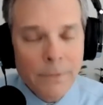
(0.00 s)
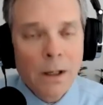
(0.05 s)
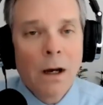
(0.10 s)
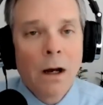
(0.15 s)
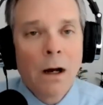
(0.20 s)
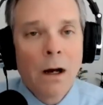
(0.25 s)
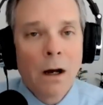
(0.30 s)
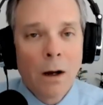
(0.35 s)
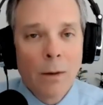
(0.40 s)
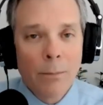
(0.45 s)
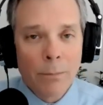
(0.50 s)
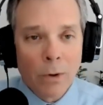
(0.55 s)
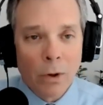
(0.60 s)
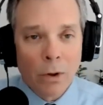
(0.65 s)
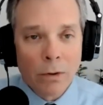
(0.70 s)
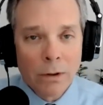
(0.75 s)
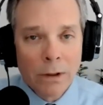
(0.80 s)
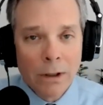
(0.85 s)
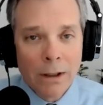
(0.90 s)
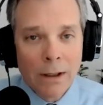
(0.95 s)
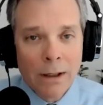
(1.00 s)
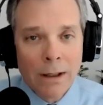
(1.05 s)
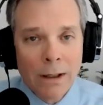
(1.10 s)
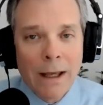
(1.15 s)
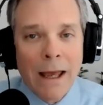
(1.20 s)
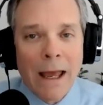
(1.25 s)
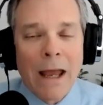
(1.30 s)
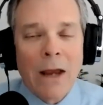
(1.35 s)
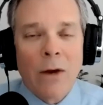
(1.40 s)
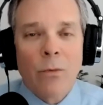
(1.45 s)
Humble.
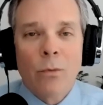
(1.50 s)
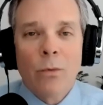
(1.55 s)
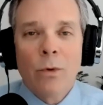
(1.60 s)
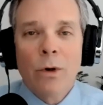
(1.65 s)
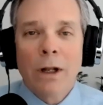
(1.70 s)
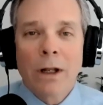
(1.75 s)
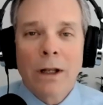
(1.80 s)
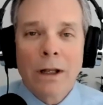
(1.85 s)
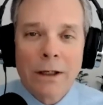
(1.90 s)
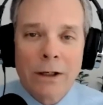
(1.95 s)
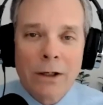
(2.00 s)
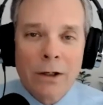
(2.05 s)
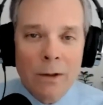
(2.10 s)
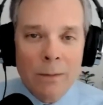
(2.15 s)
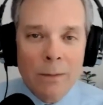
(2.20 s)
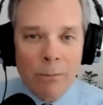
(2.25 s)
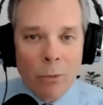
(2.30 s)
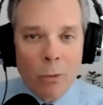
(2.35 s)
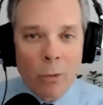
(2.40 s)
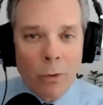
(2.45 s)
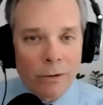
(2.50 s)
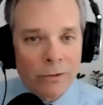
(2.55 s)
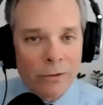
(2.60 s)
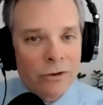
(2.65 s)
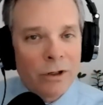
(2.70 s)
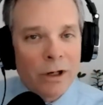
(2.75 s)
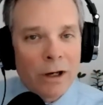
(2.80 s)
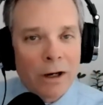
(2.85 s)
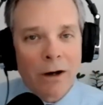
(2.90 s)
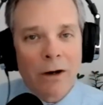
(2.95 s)
A really good board
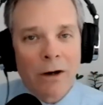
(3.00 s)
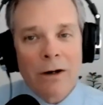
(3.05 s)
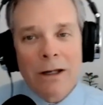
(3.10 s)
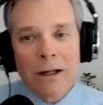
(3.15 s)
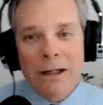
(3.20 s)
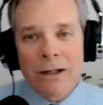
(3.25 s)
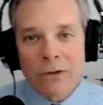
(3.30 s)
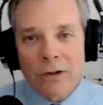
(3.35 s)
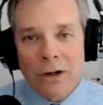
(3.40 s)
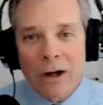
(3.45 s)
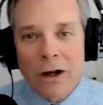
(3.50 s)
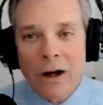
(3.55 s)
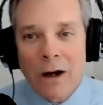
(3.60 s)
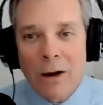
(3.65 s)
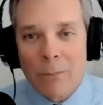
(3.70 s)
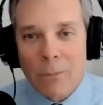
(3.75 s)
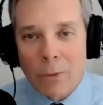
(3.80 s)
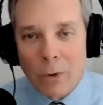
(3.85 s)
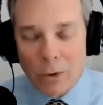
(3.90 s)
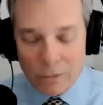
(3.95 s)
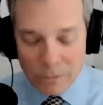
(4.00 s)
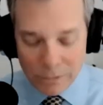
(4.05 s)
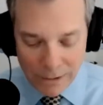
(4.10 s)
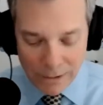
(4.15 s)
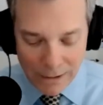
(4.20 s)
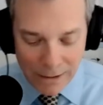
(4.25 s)
chair is humble.